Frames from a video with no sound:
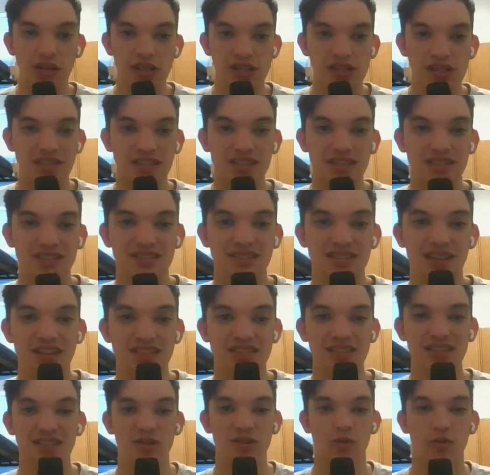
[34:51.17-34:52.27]
Weaknesses,
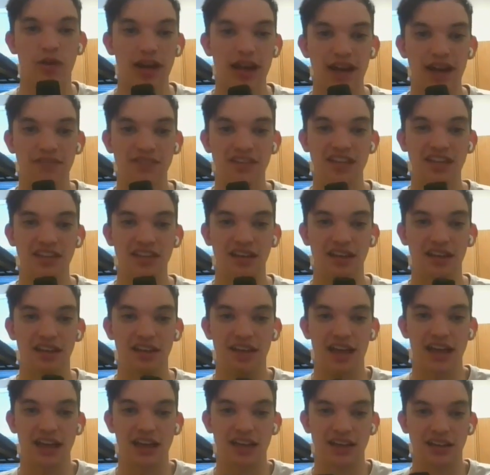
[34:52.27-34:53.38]
doesn't quite have the,
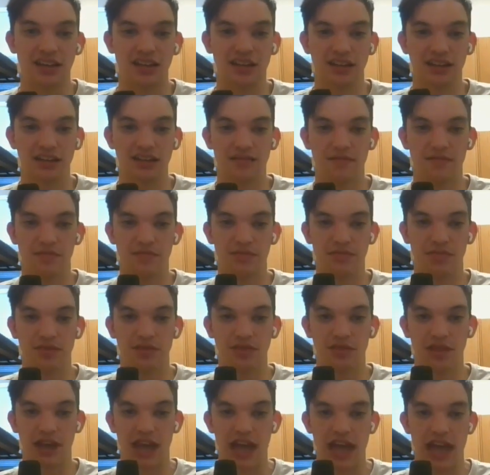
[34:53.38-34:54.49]
like,
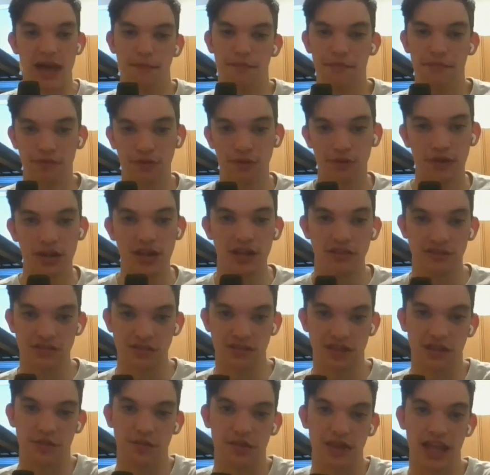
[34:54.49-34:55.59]
the hip fluidity. It's
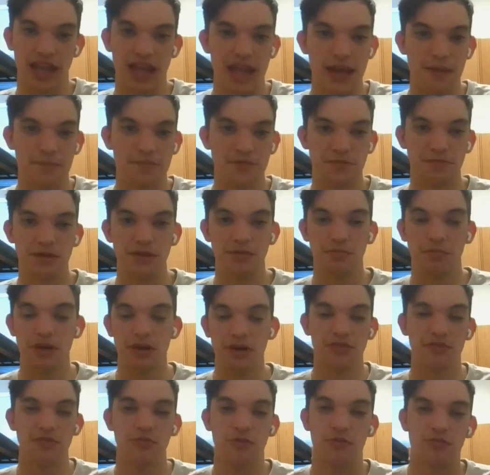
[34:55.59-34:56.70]
something with the hips
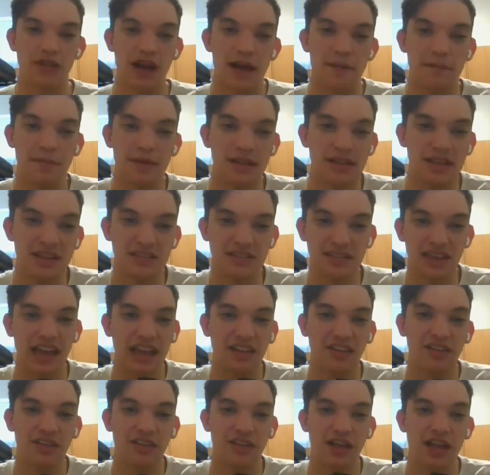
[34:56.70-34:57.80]
midway through a rep. It's
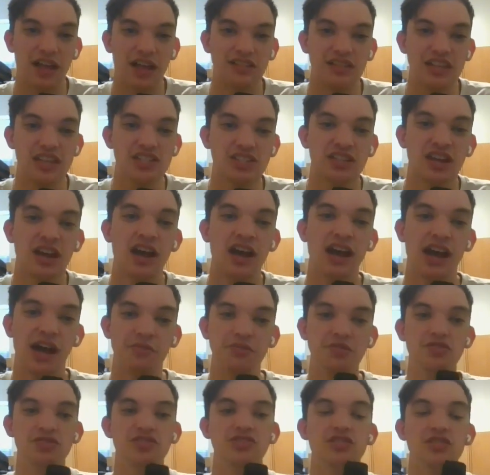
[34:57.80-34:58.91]
like a lot. This,
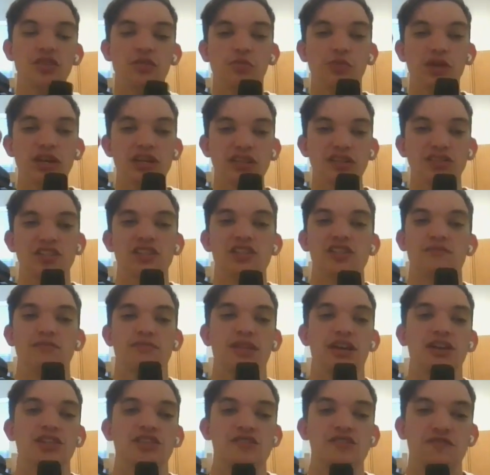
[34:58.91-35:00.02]
I'm using the weaknesses
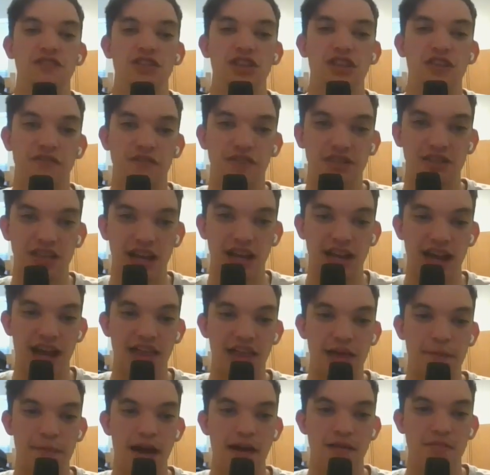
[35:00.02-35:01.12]
from this for a
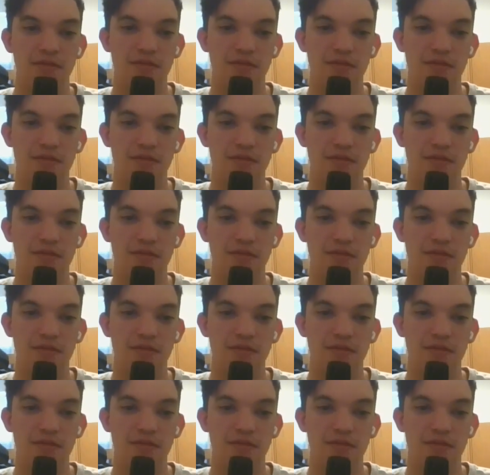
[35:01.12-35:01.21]
guy like